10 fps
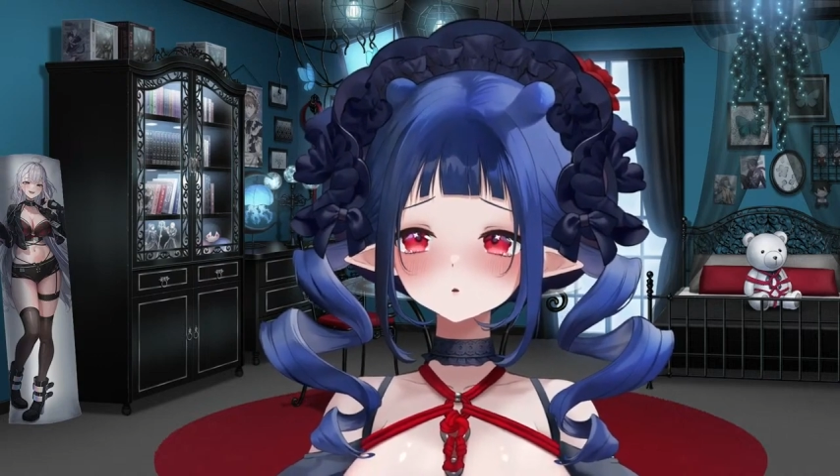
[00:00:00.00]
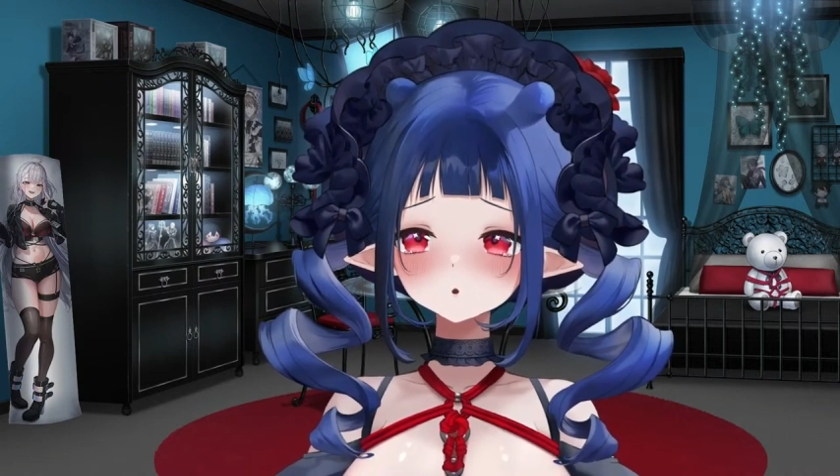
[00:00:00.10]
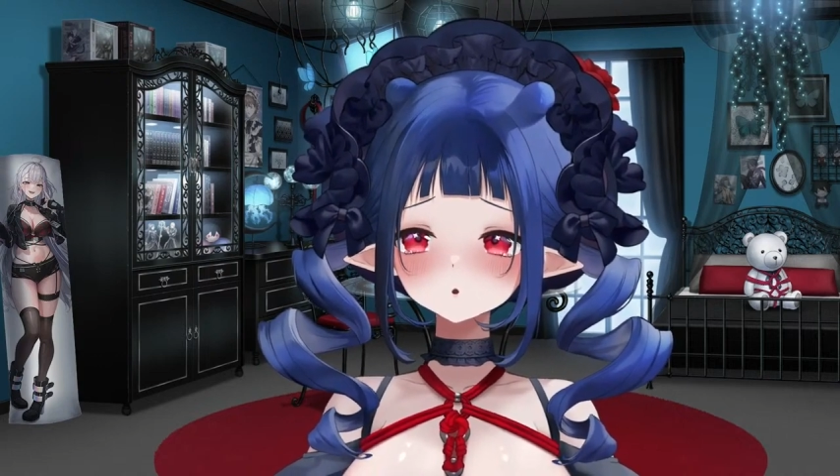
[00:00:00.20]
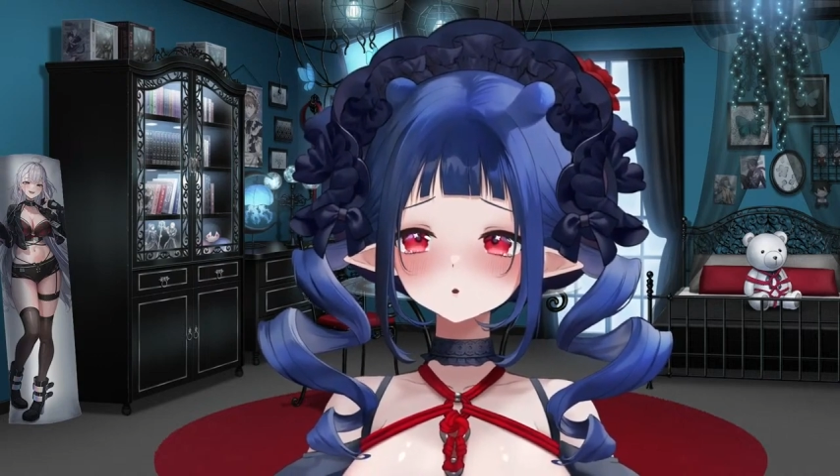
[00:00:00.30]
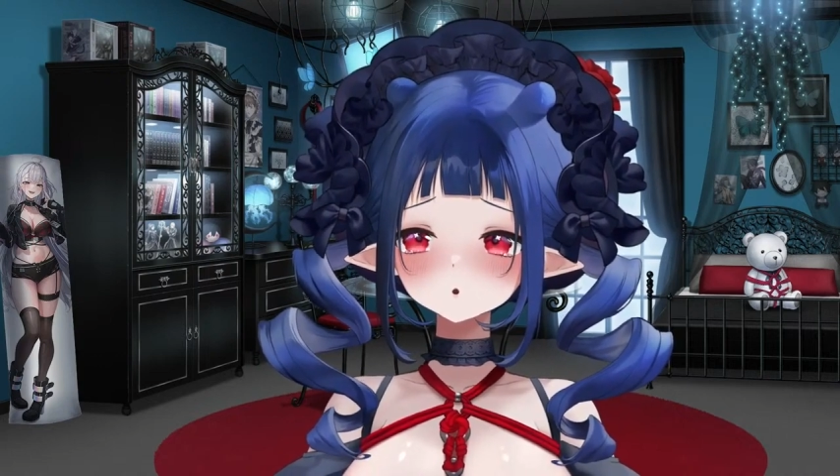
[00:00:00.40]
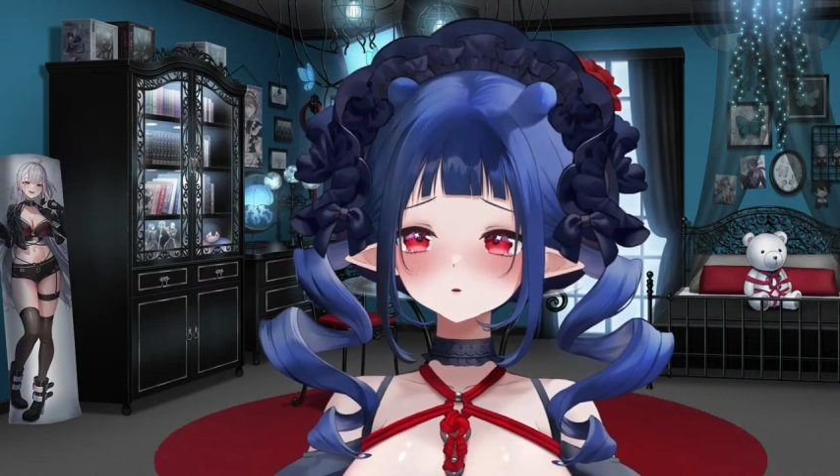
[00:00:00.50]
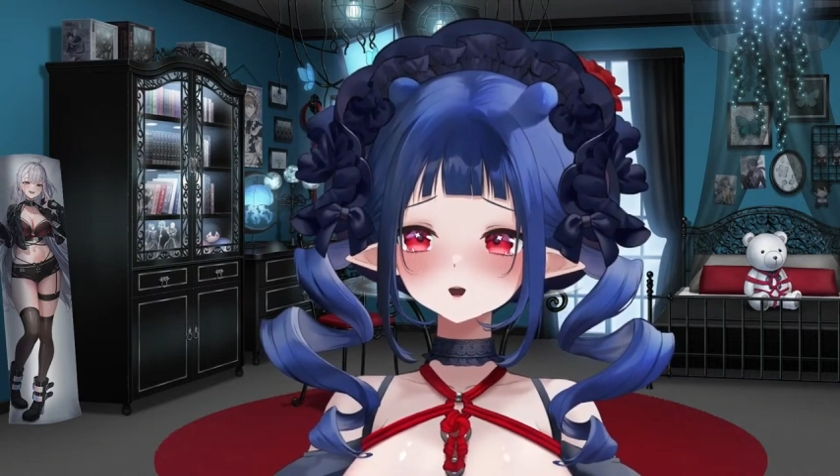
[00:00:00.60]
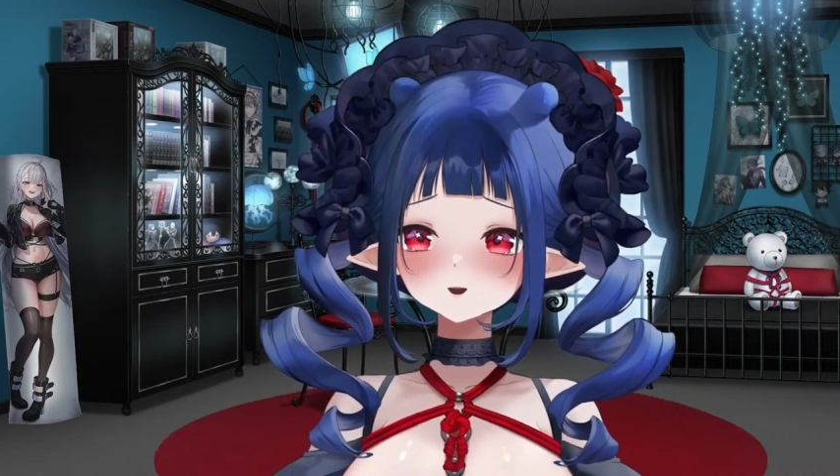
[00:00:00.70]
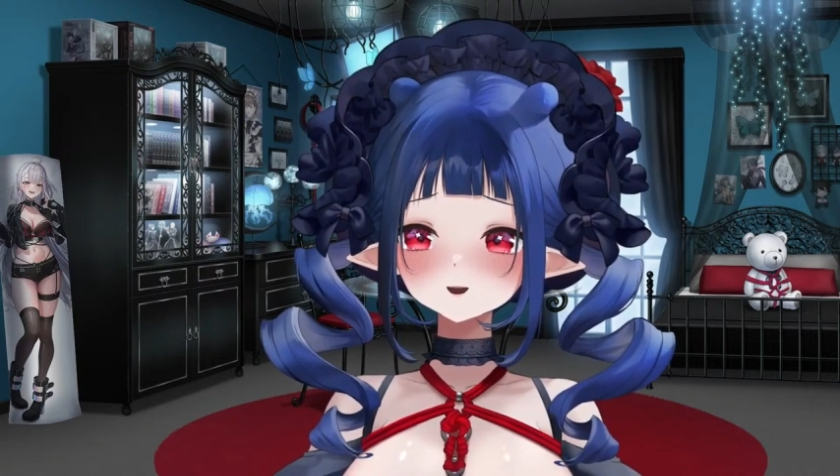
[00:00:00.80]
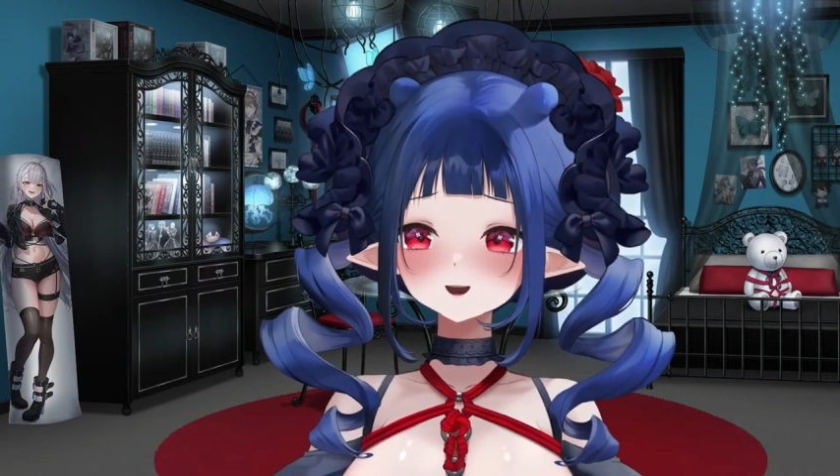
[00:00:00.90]
you gave me a
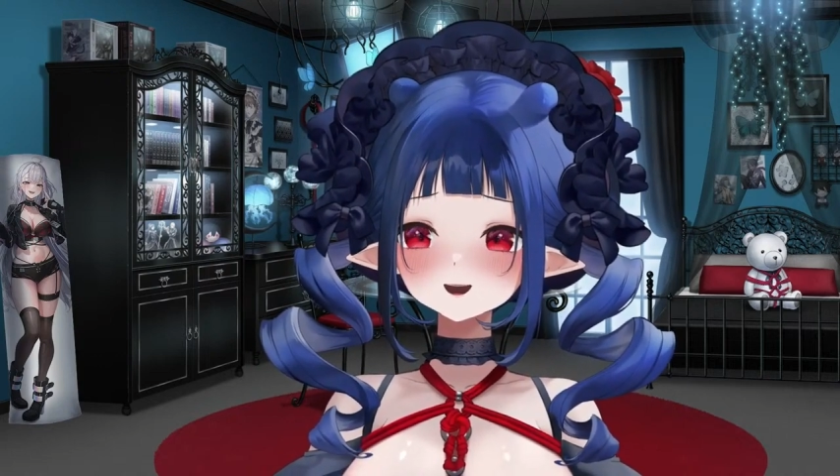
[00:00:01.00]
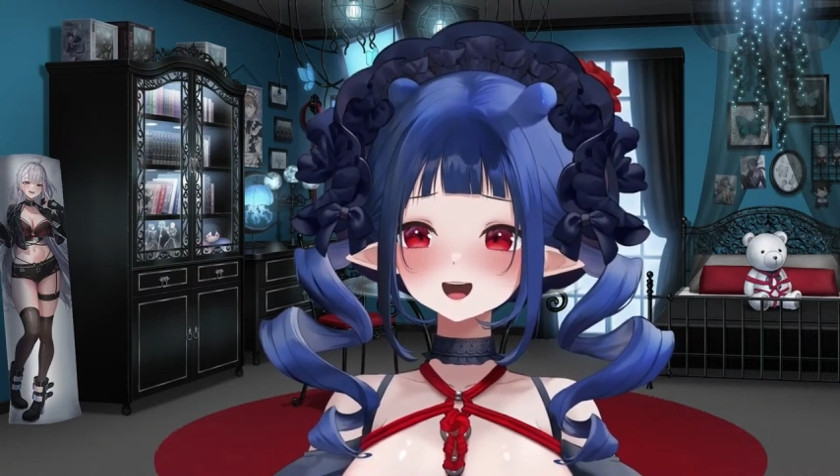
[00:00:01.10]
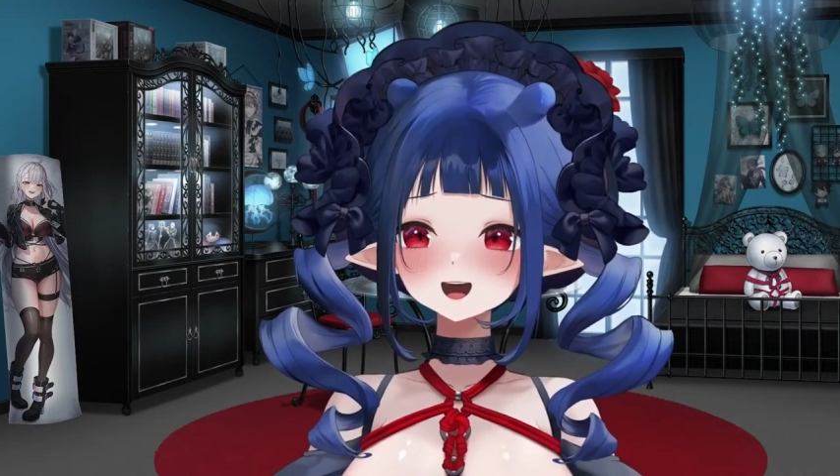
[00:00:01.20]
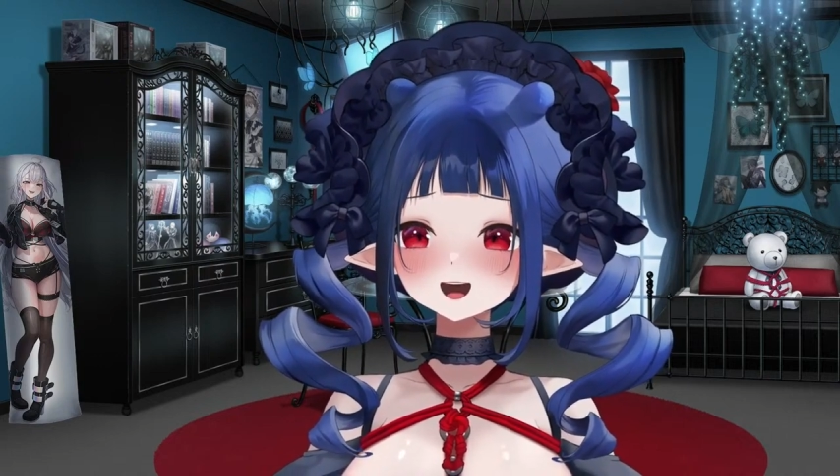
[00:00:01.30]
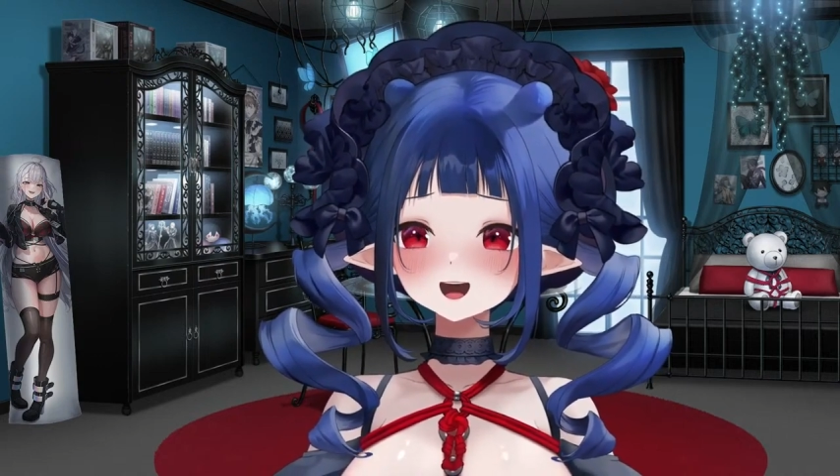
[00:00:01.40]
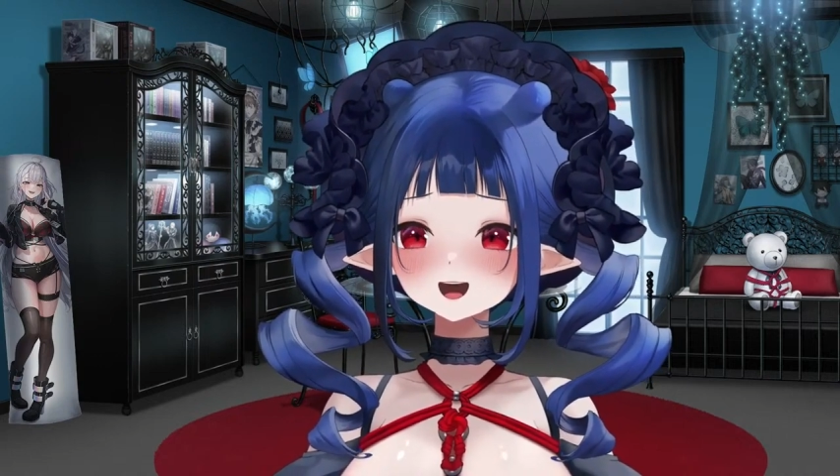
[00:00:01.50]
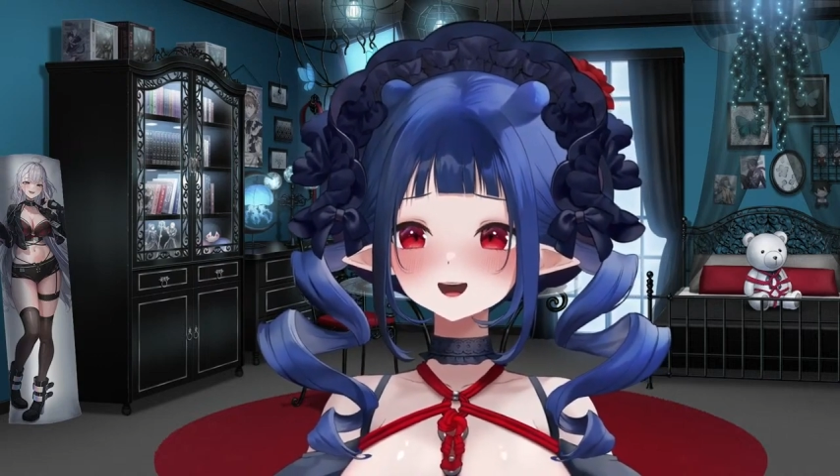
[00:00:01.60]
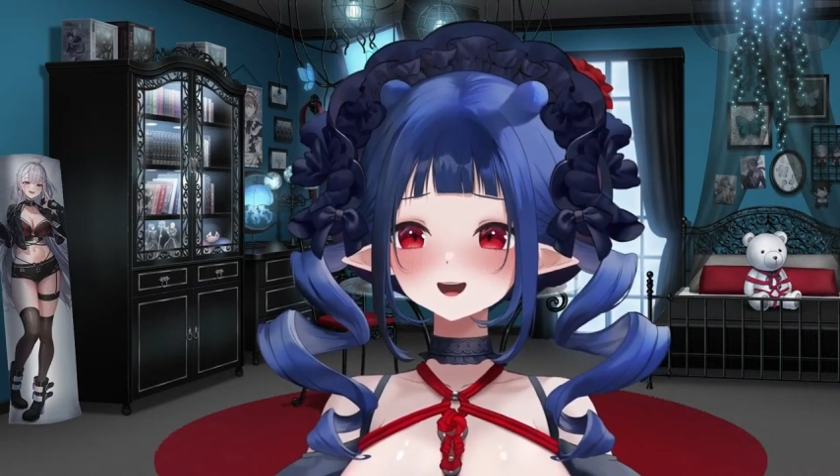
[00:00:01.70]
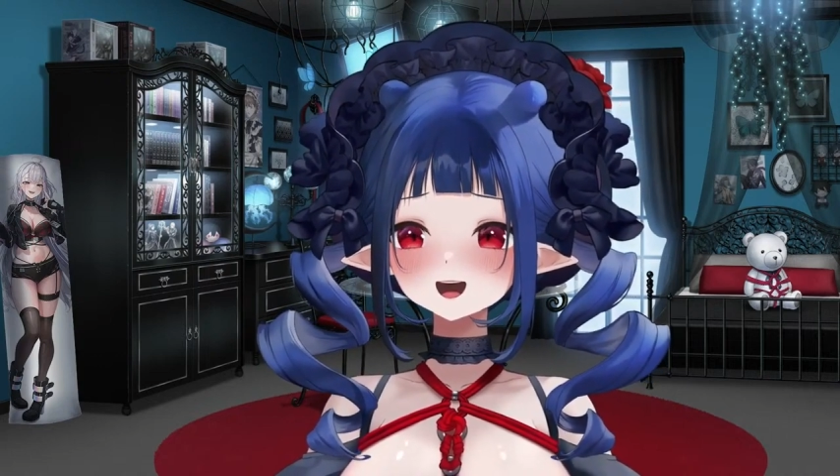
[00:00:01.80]
snack.